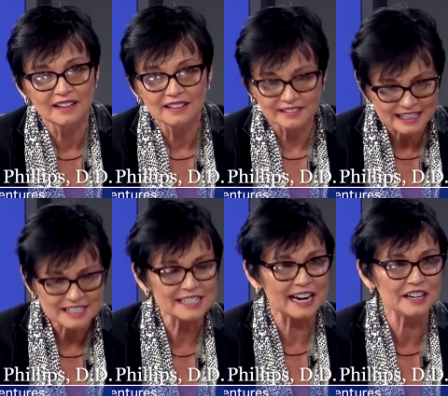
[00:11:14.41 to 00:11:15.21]

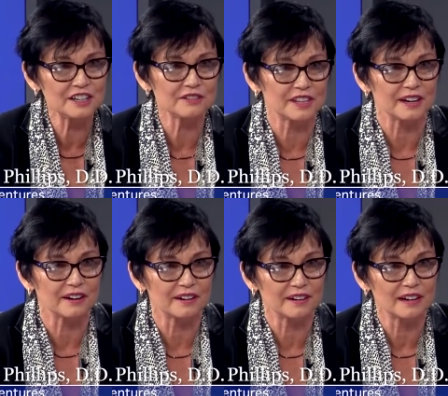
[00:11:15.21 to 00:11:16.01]
Let's take you
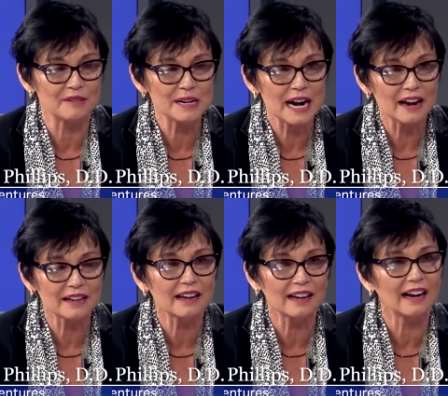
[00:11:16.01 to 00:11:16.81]
there. I mean,
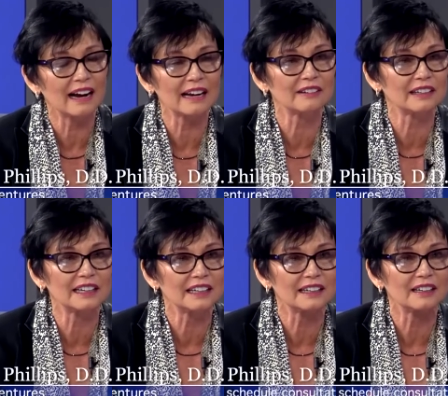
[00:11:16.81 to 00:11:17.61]
I, I,
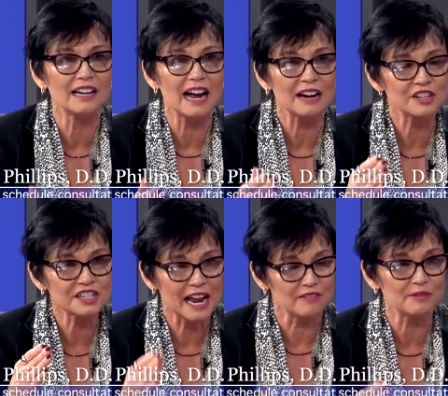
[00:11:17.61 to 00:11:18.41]
I just
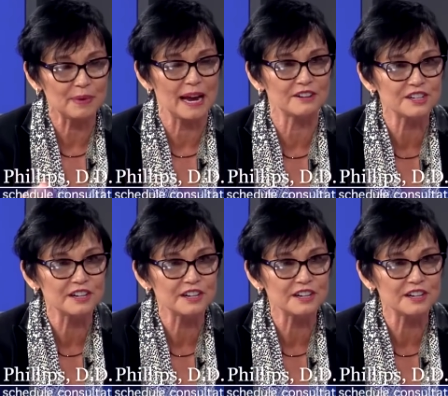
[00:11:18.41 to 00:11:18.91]
have a passion